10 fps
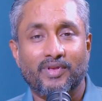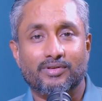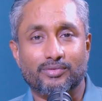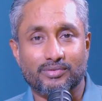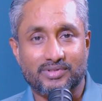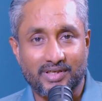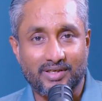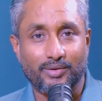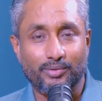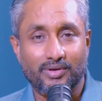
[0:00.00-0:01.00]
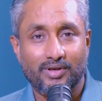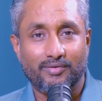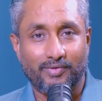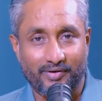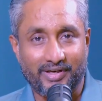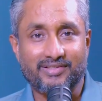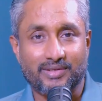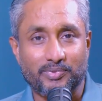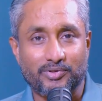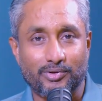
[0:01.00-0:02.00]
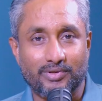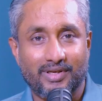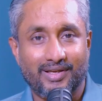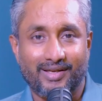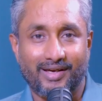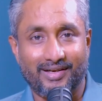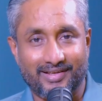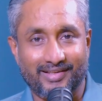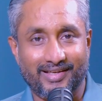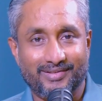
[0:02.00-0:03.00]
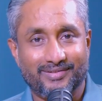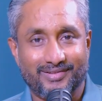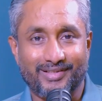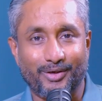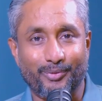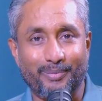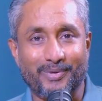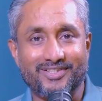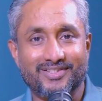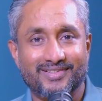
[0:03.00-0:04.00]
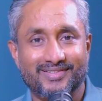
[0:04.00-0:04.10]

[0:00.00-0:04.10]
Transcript: So stay tuned for our next episode. Until then, thank you very much.